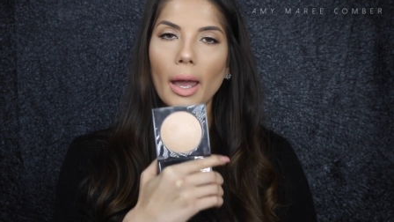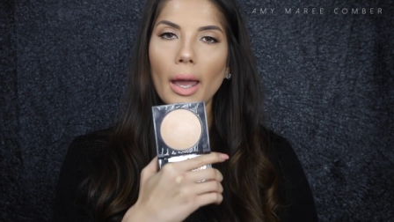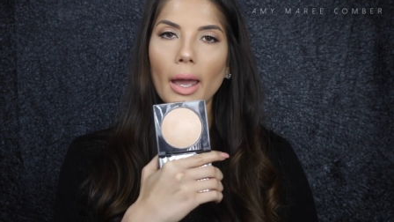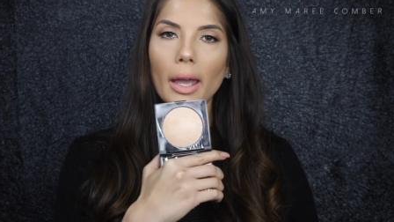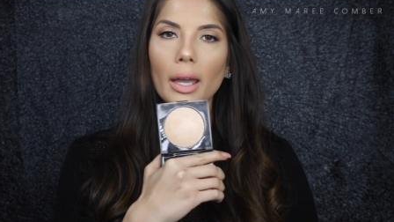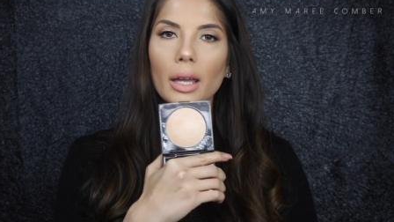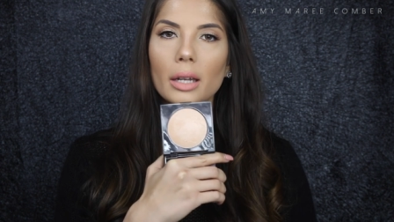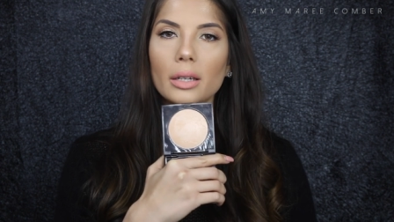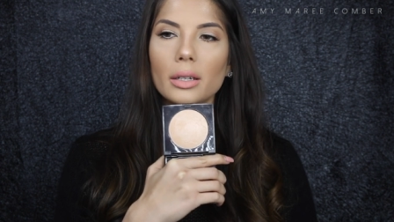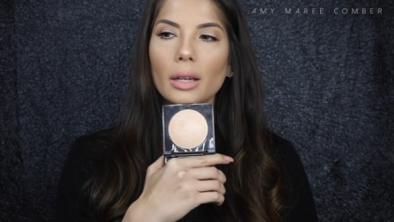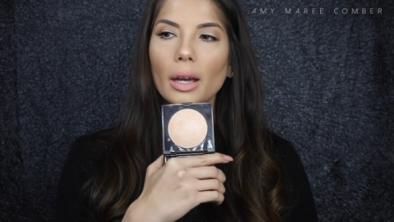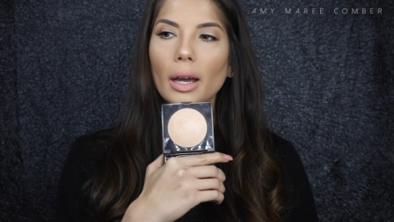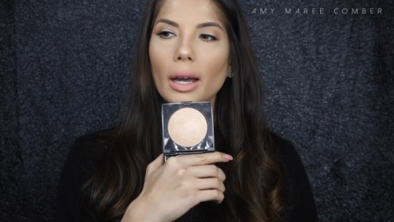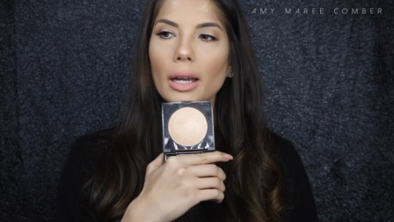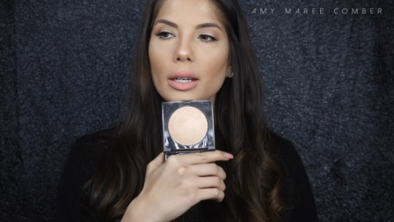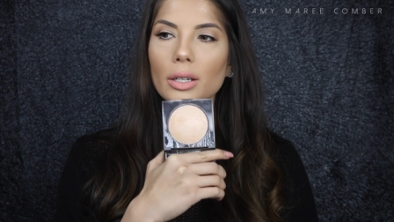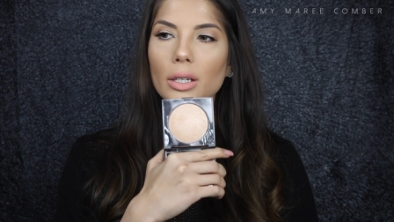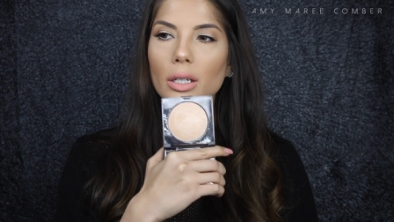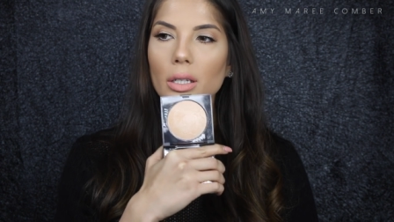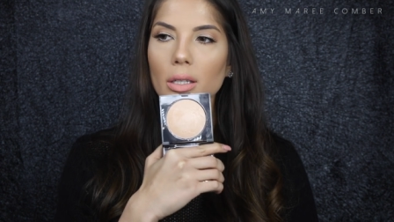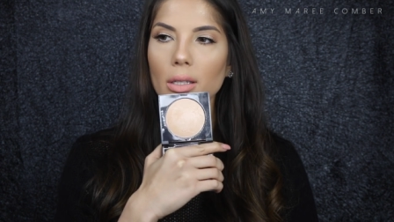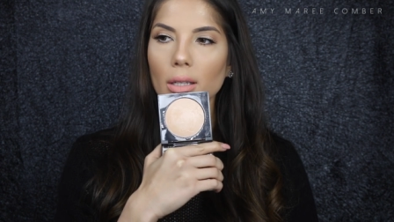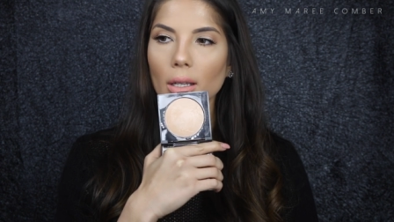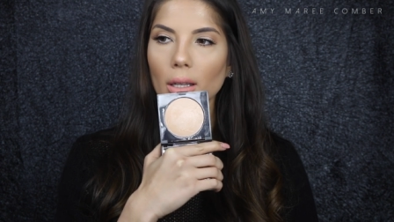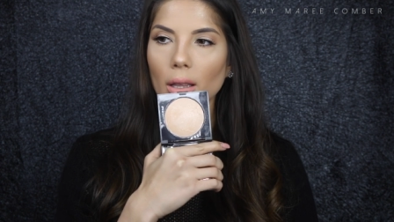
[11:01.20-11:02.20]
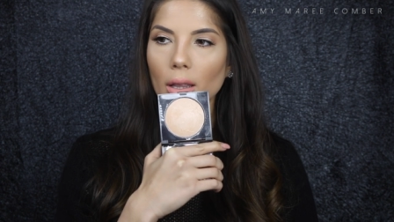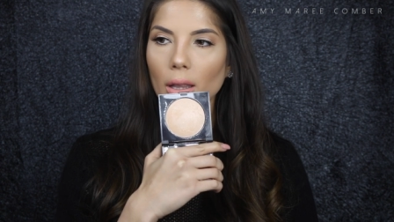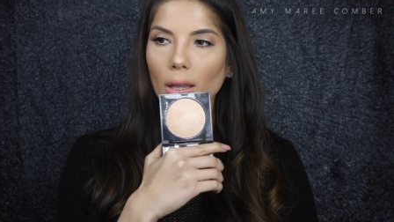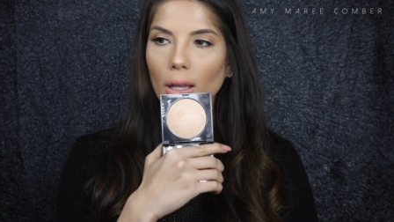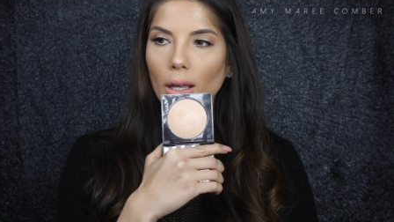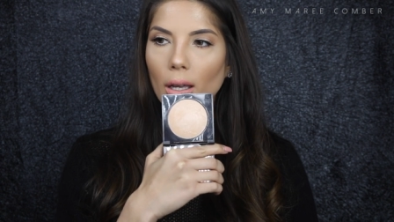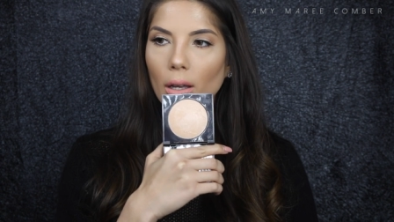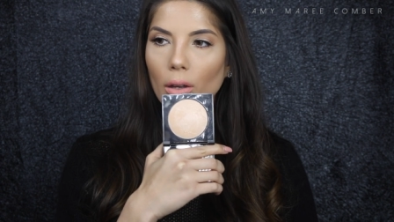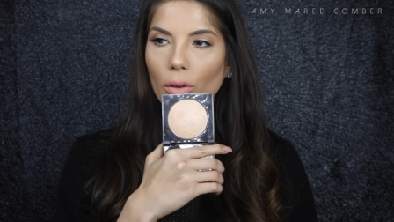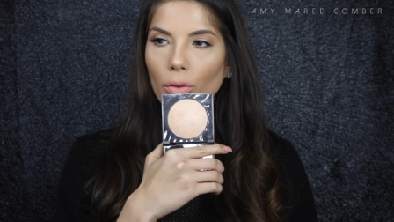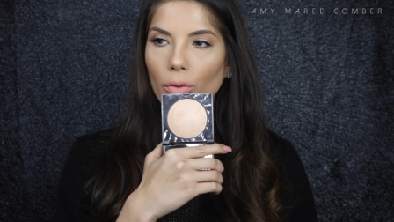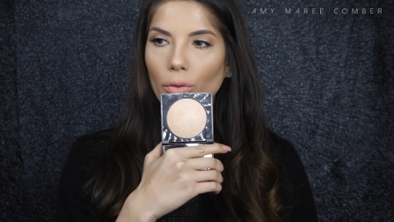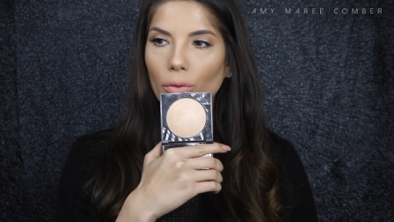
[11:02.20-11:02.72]
and I just
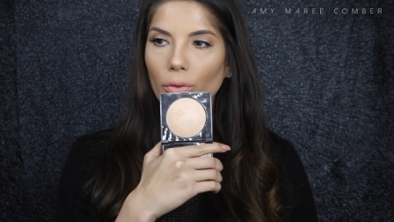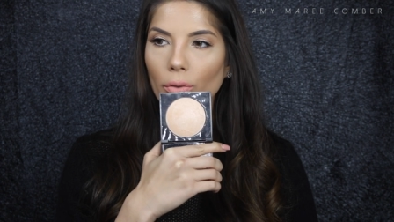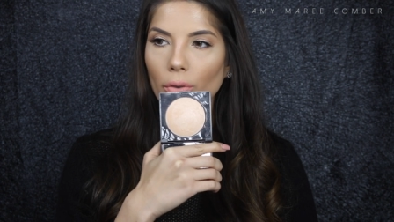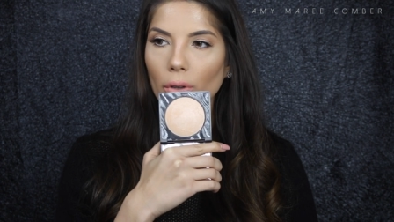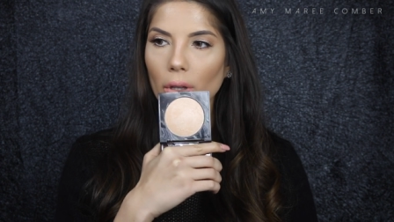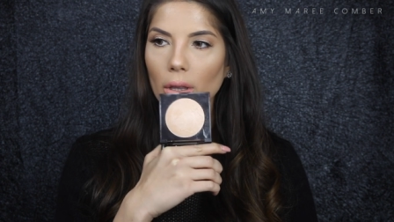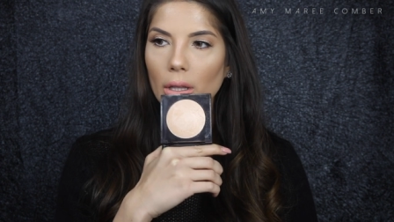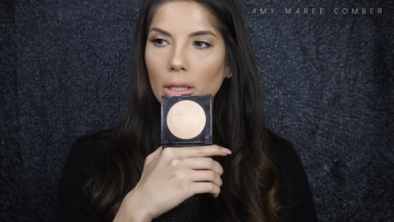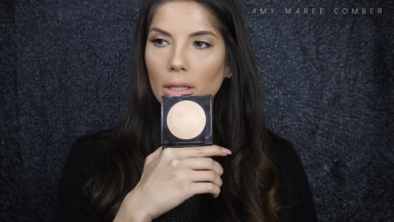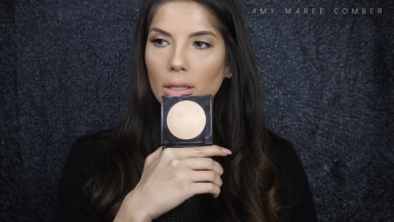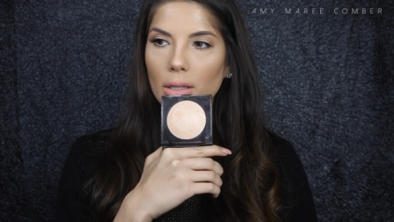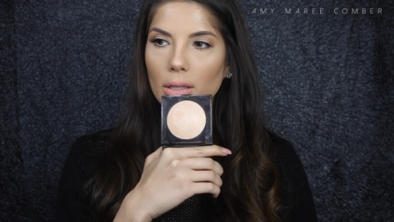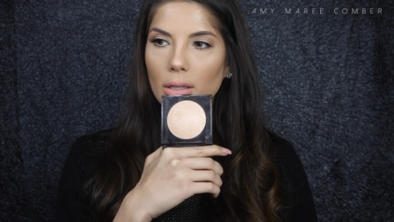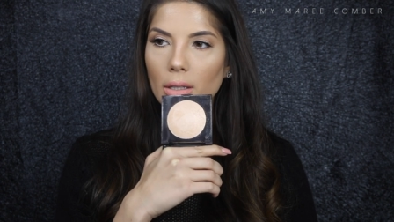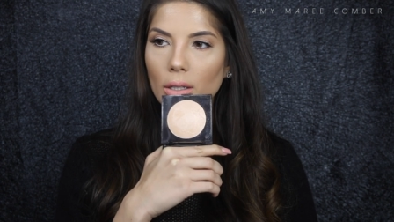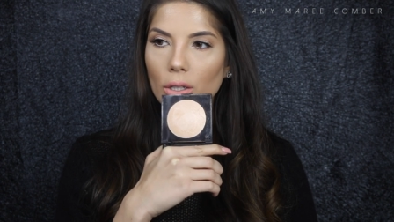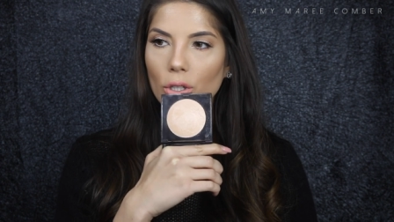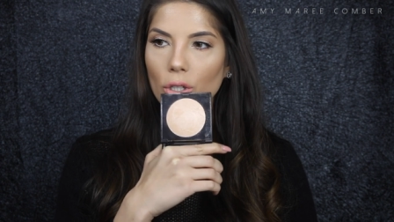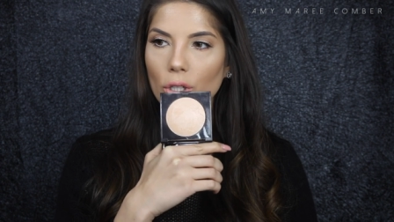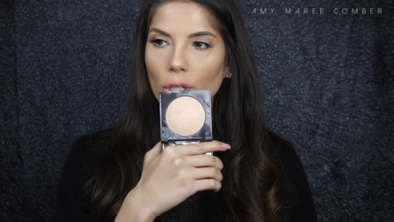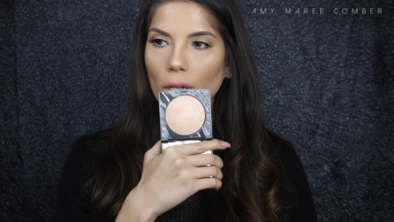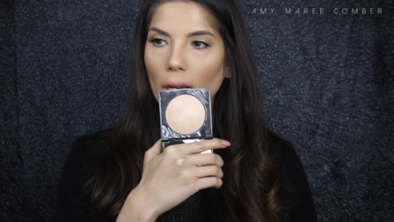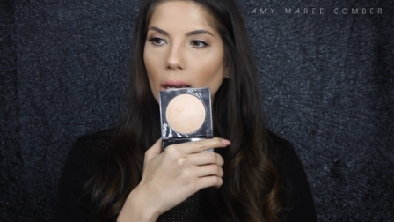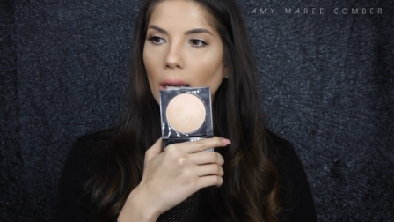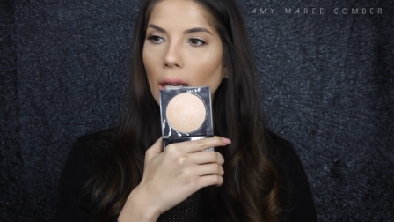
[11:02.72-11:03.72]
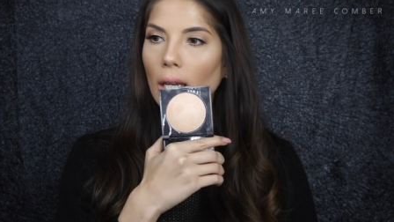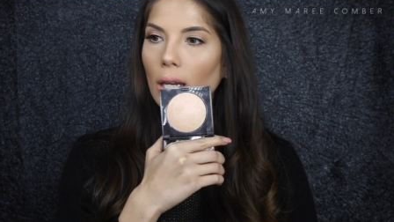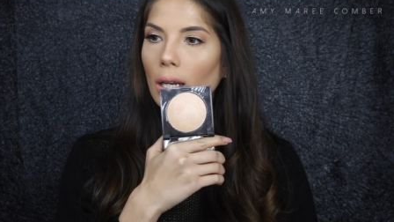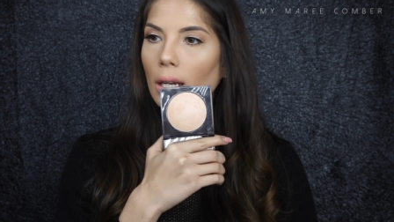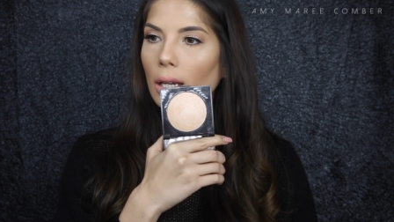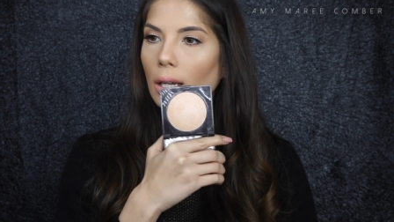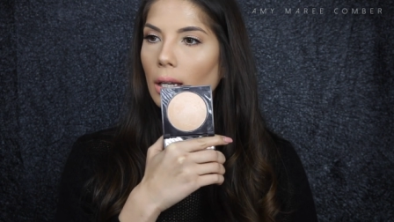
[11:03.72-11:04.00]
love this shade.